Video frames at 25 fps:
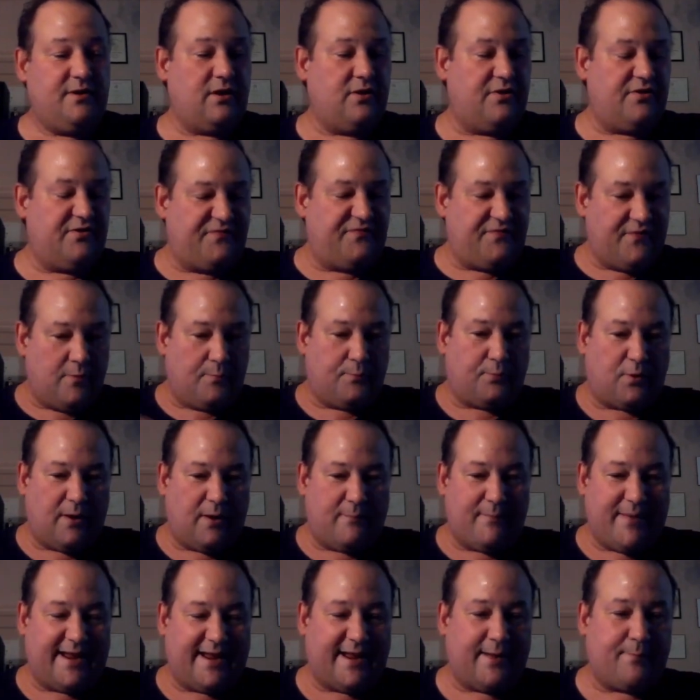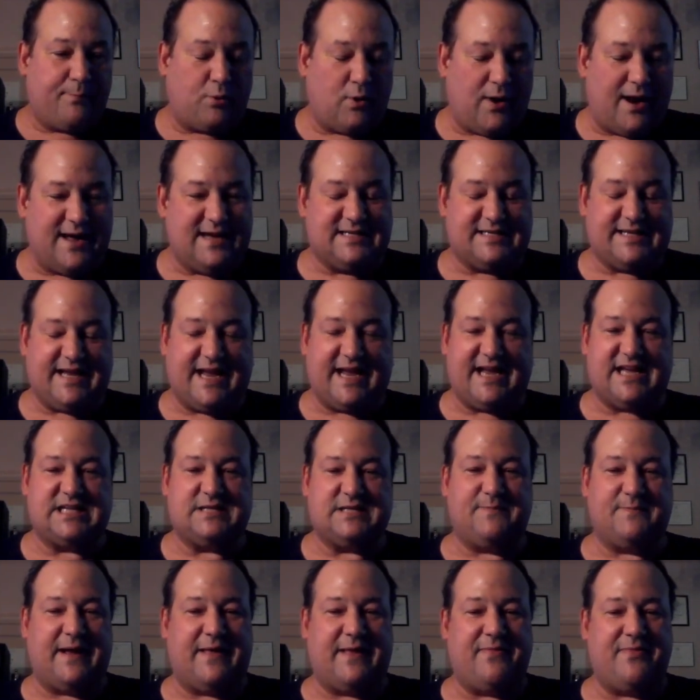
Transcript: the film making process,